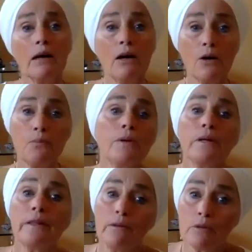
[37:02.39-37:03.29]
hopefully
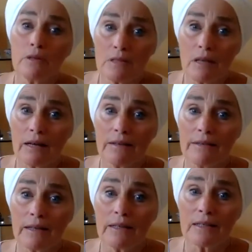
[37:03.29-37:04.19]
they will decide
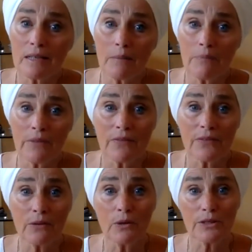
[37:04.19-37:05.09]
that it's something that
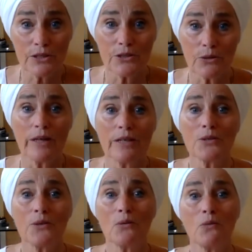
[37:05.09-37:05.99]
they want to join,
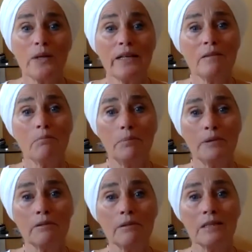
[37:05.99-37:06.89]
so that we can
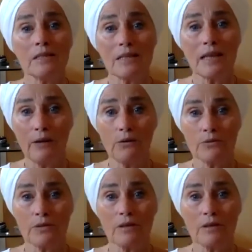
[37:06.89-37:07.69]
build this out